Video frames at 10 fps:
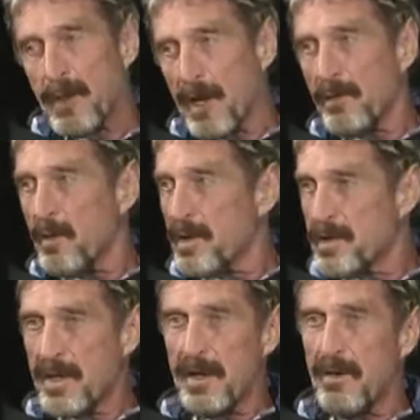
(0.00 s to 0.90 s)
And if you're in a
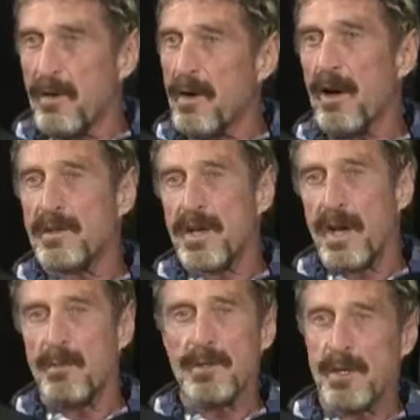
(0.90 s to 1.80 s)
city or a college
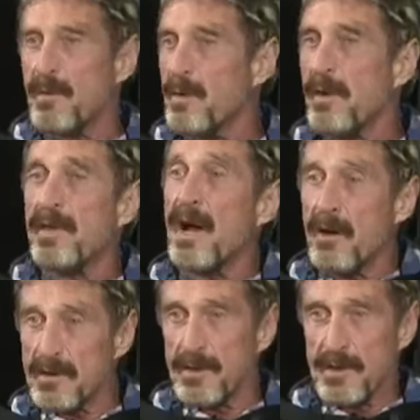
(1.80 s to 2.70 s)
campus, there may be
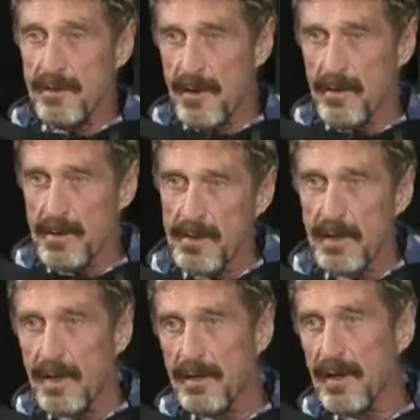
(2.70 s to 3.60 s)
thousands of those
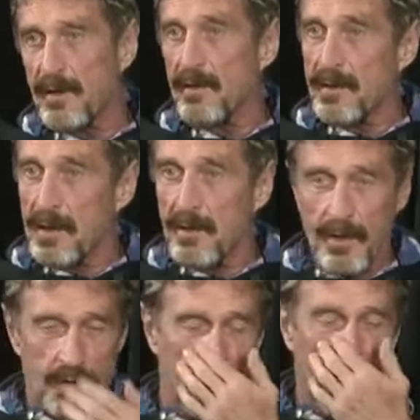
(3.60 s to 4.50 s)
uh, that are that are
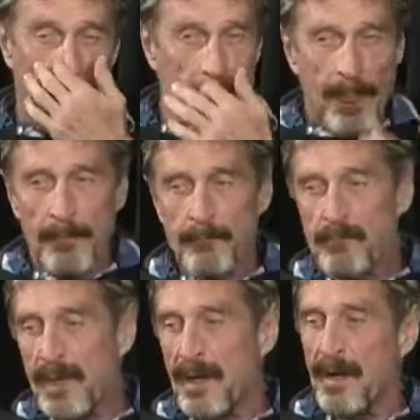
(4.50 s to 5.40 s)
close by.
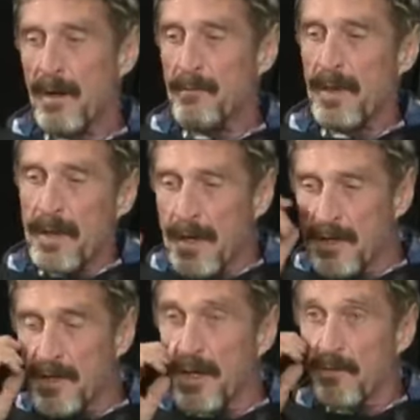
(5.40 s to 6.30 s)
Um,
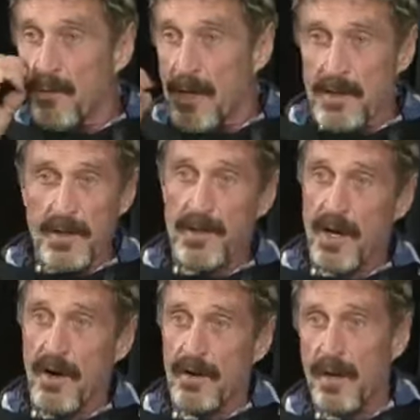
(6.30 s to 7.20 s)
it's an information
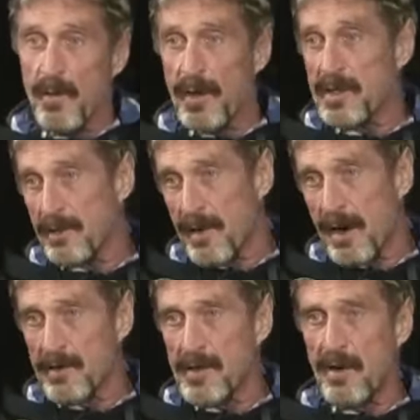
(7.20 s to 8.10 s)
sharing network. It's a
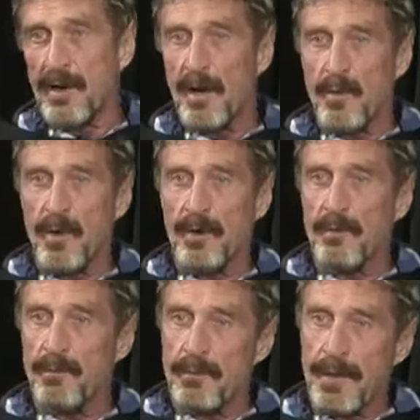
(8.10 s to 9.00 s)
file sharing network. So it's like
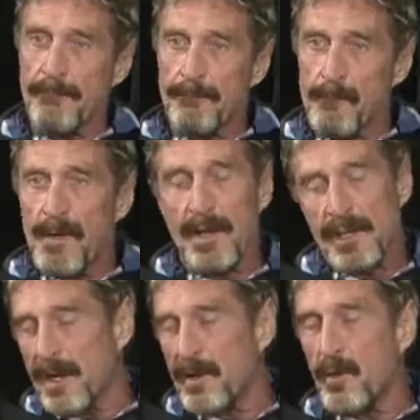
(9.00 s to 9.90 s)
a new internet or a it's
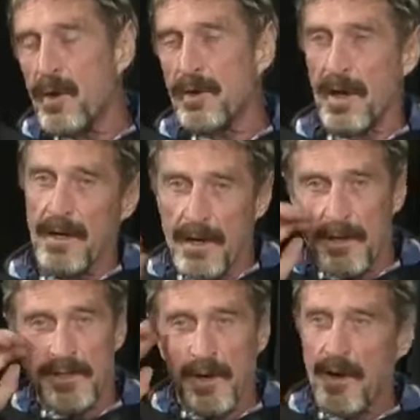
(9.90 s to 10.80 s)
private like a new internet. And
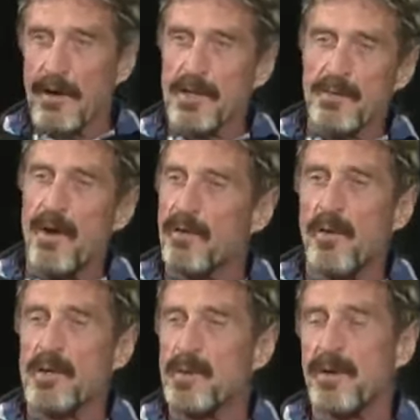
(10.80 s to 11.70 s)
it'll start out small, of
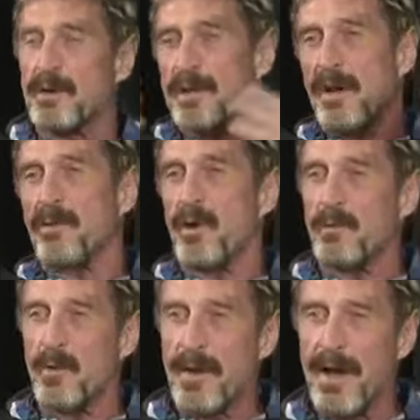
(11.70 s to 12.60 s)
course, because
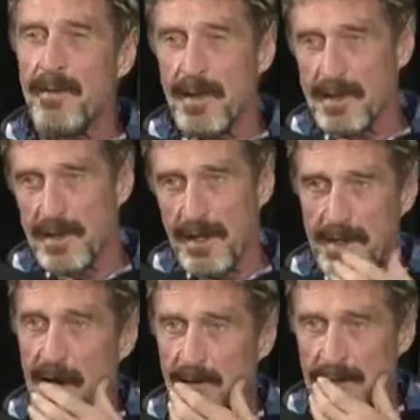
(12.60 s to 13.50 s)
everyone won't have these
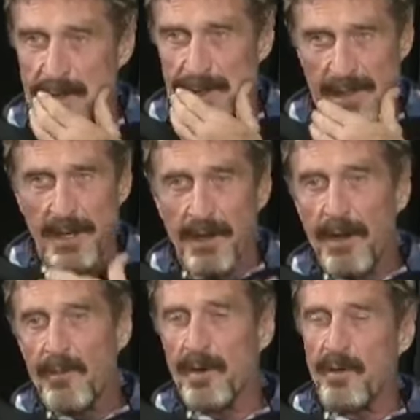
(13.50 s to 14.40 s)
things. Have these things.
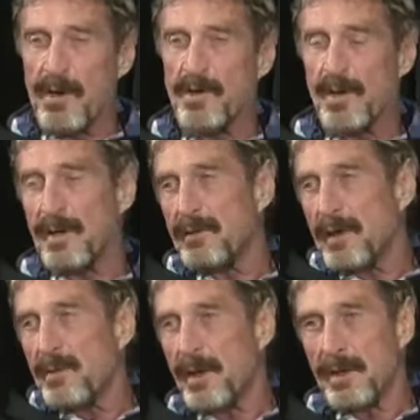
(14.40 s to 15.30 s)
But eventually,
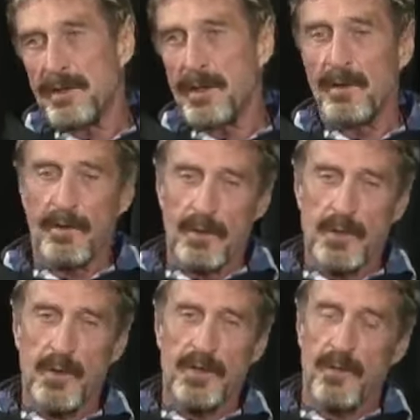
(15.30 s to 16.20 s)
I mean, it's, you
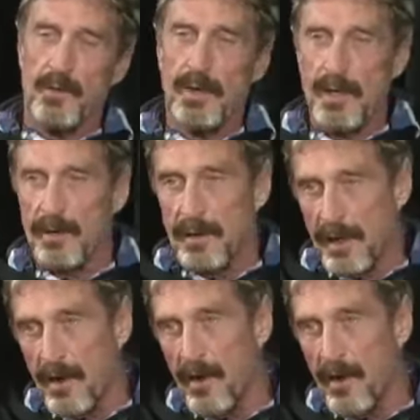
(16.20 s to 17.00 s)
switch from the the